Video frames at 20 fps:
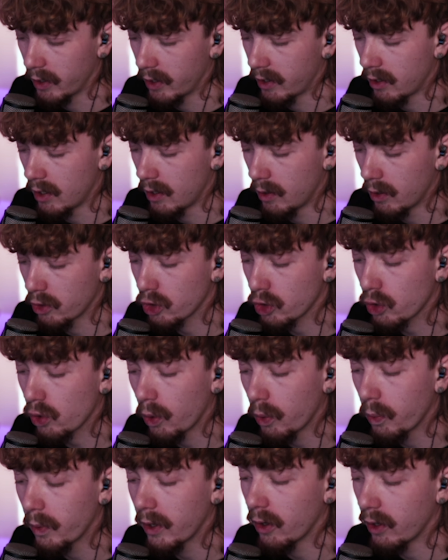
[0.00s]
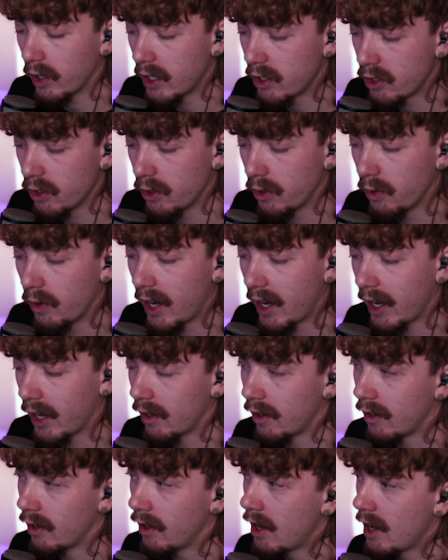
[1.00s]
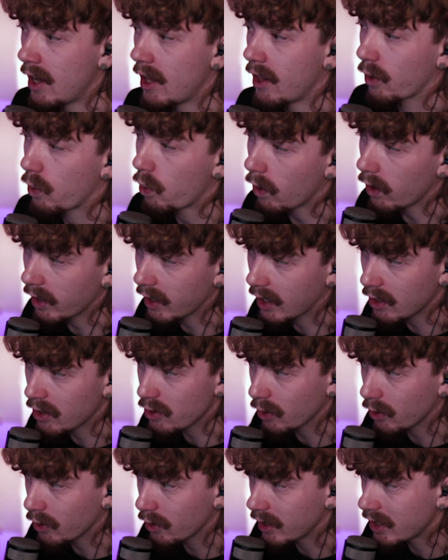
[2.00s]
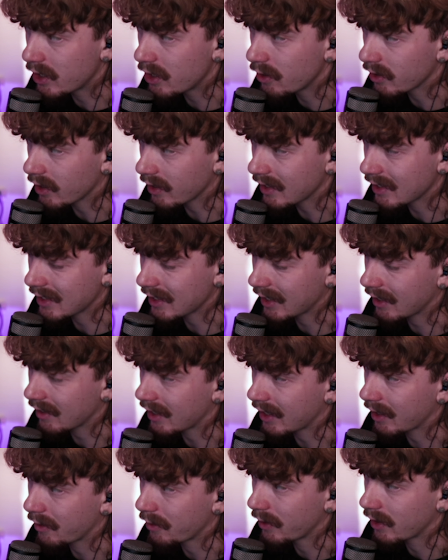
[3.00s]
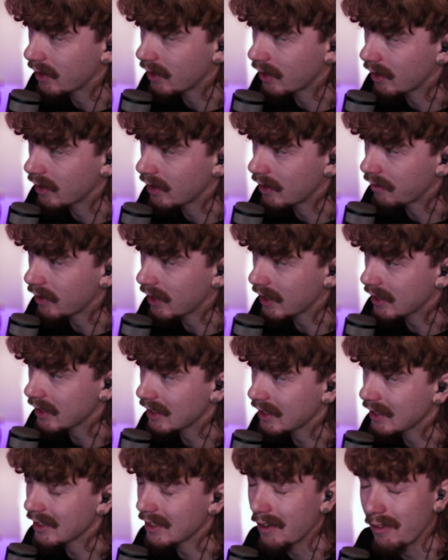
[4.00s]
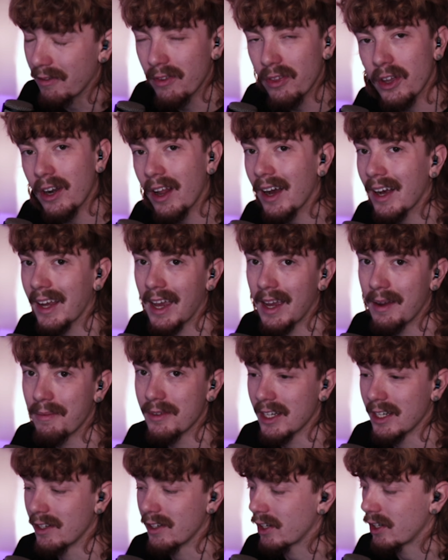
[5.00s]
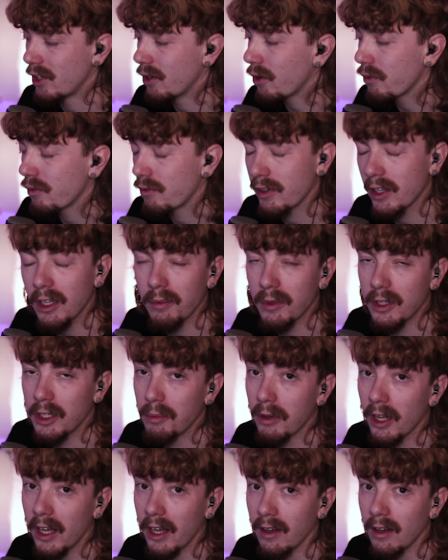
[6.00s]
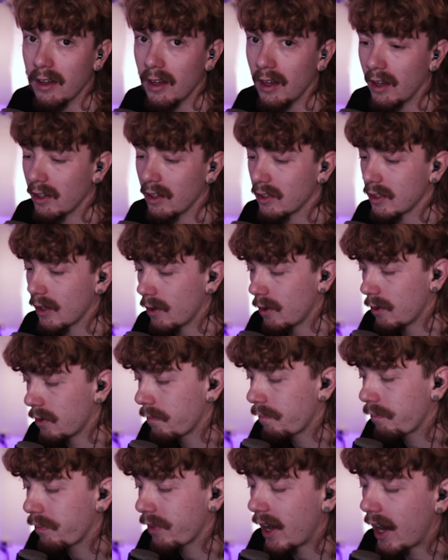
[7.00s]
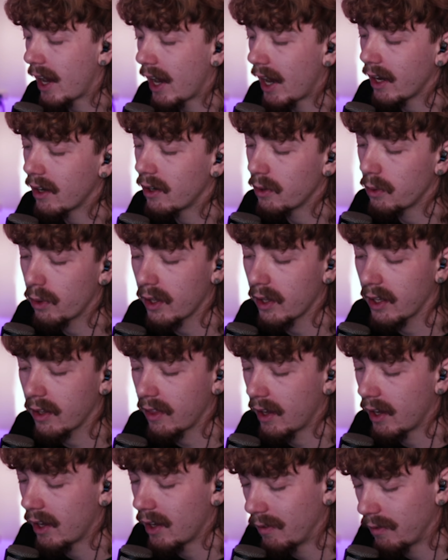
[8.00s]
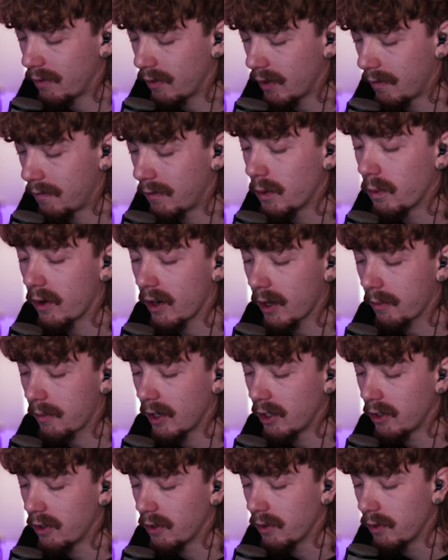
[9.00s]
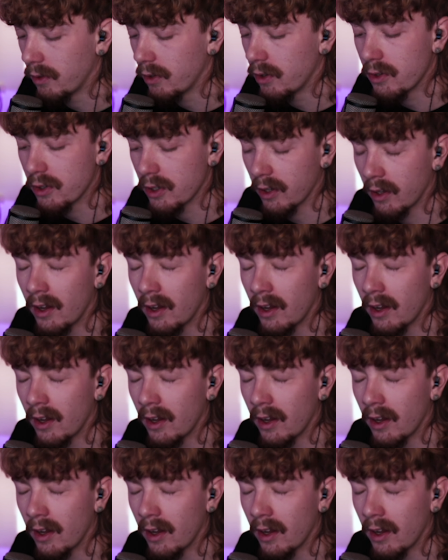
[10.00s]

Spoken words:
scroll wheel issue, and the quality control issues on this thing, like with the flexing and stuff, they're not game changing. You don't feel it when you play. So I do think that if you want to upgrade, you should.